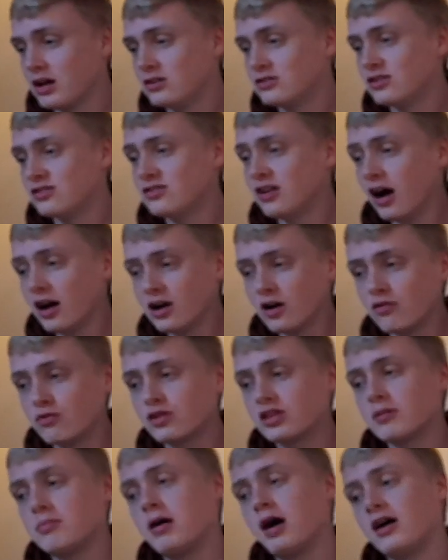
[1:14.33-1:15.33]
So starting off
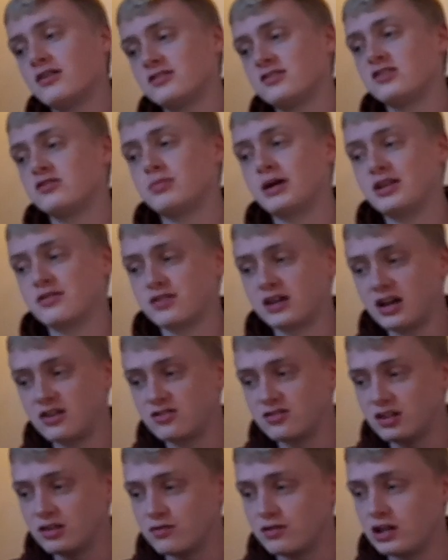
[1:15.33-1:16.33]
with the parts of the
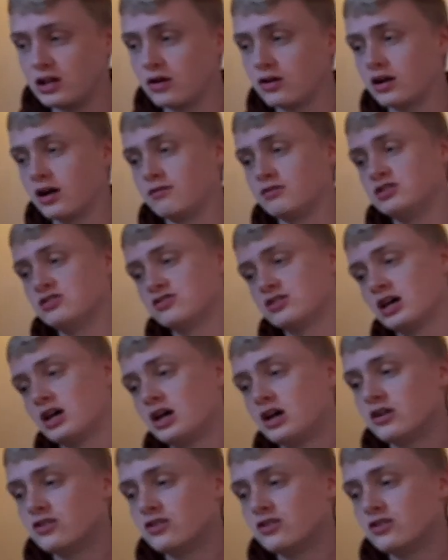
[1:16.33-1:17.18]
specification this video covers.